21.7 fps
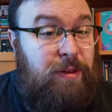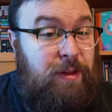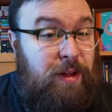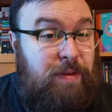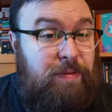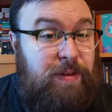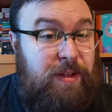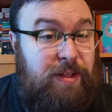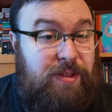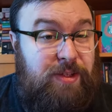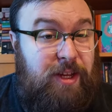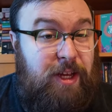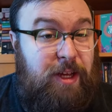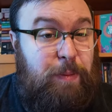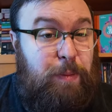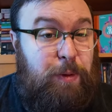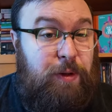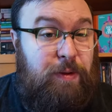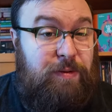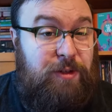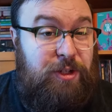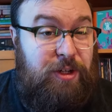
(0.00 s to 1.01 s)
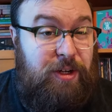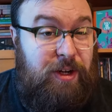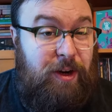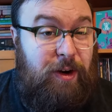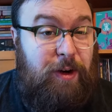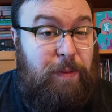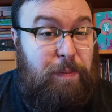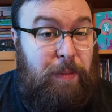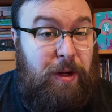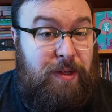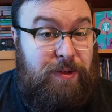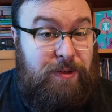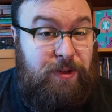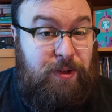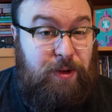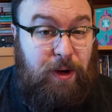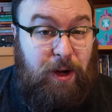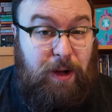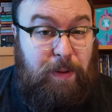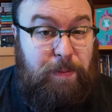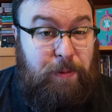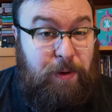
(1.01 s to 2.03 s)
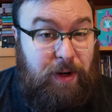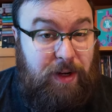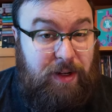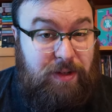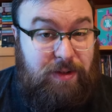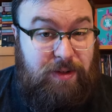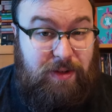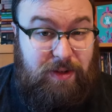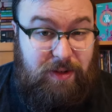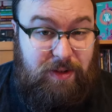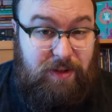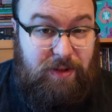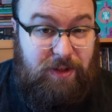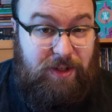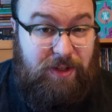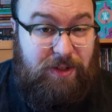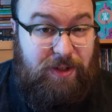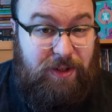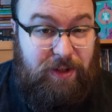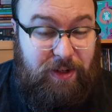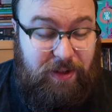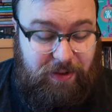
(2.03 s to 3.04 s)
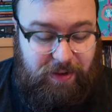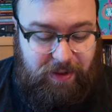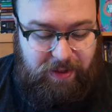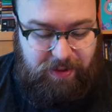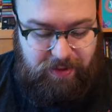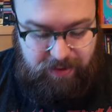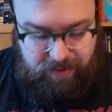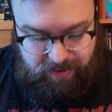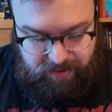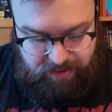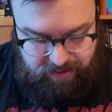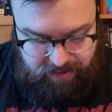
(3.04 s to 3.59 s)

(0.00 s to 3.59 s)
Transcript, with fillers: love this table of generic monster upgrades. Just look at this.